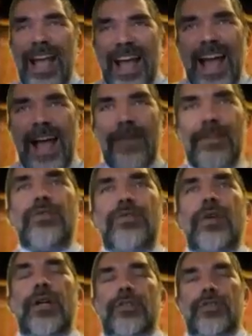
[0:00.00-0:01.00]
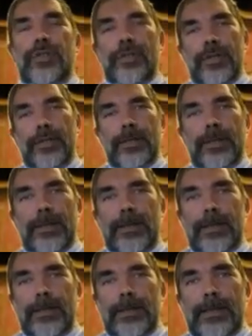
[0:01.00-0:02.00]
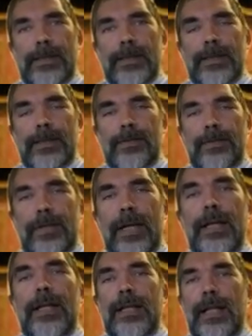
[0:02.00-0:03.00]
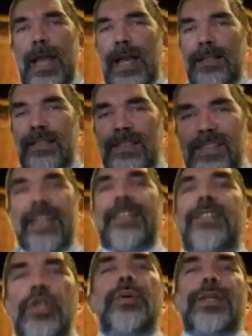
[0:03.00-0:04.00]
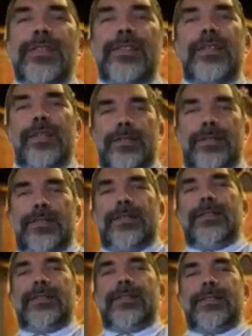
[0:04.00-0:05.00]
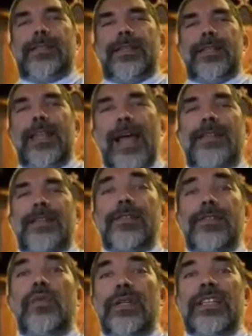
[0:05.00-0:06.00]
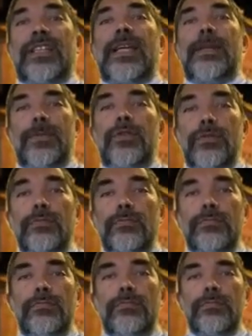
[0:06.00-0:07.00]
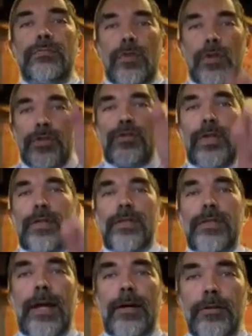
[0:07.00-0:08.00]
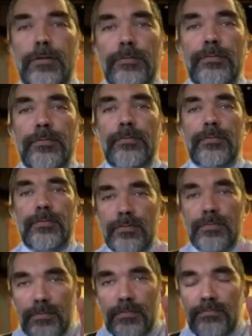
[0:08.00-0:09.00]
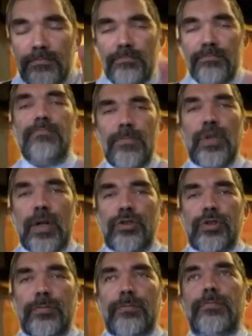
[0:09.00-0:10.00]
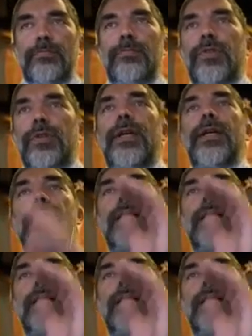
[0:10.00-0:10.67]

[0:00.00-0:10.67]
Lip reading: Have a structure, okay? and stick to it. That will keep you on the straight and narrow. Structure, okay?